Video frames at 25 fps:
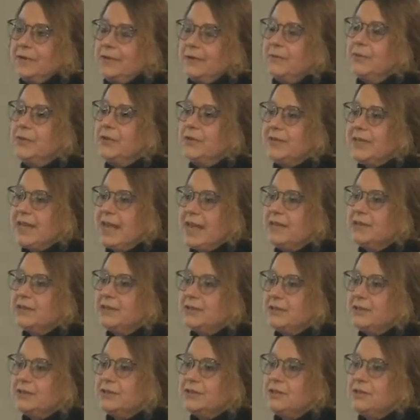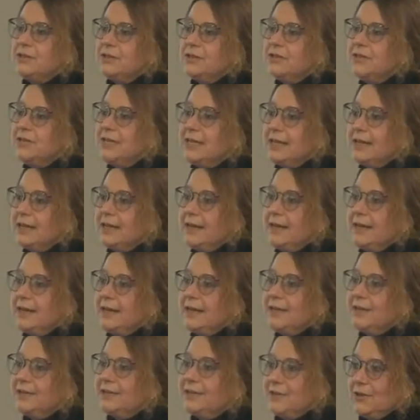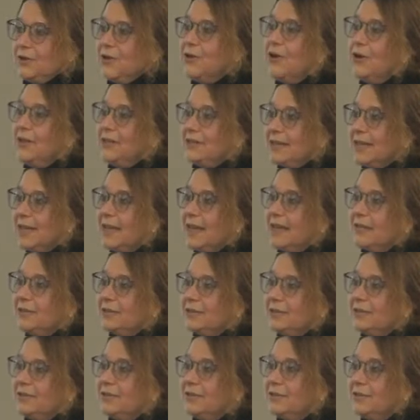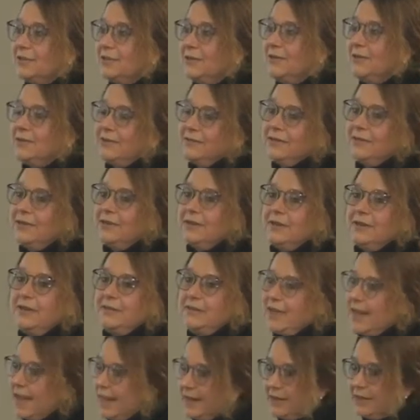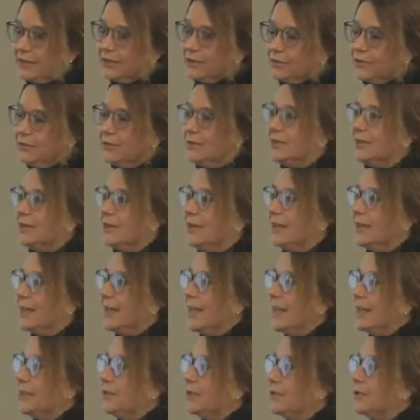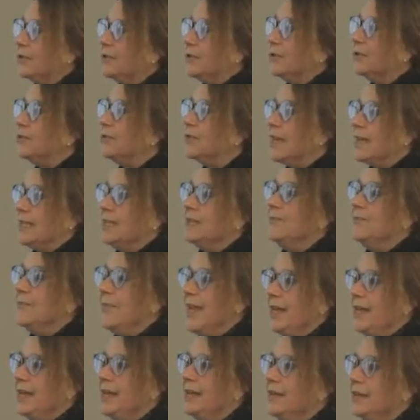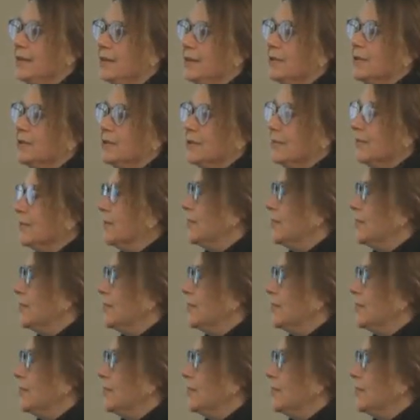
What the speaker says: mutations to your DNA to cause cancer, and that includes lung cancer, so it takes many years of